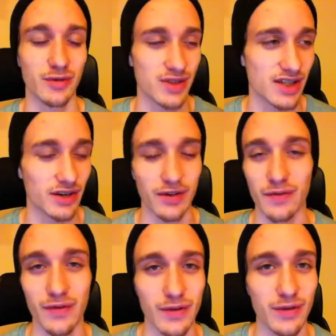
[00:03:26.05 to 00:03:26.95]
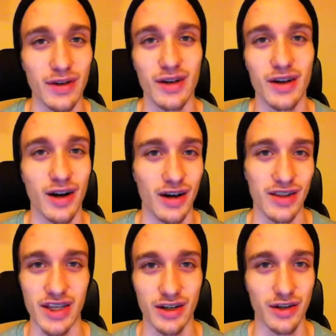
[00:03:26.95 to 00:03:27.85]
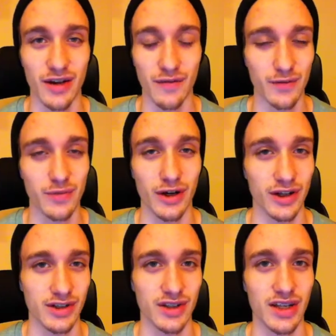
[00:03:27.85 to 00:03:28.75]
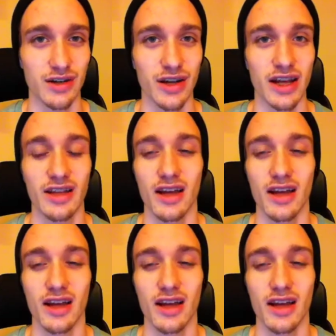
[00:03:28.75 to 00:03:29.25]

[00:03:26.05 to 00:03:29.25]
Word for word: selling food on the internet, food products on the internet,